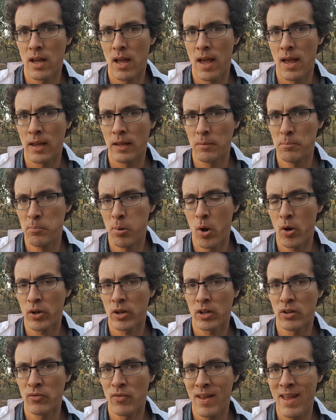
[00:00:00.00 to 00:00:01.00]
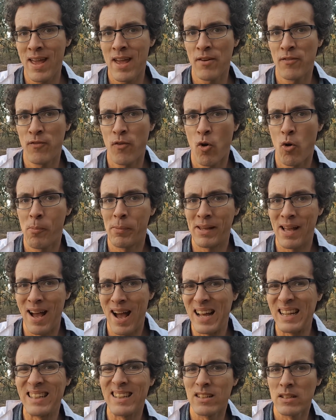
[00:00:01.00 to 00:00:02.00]
a pocket of air forming
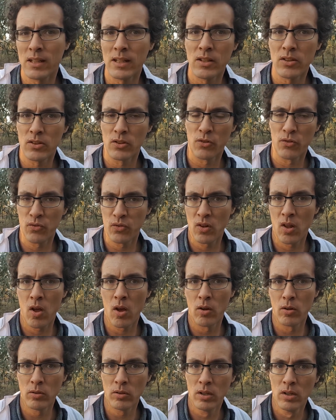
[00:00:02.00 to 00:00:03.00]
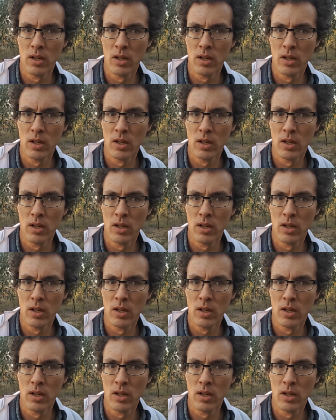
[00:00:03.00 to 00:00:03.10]
underneath the flow.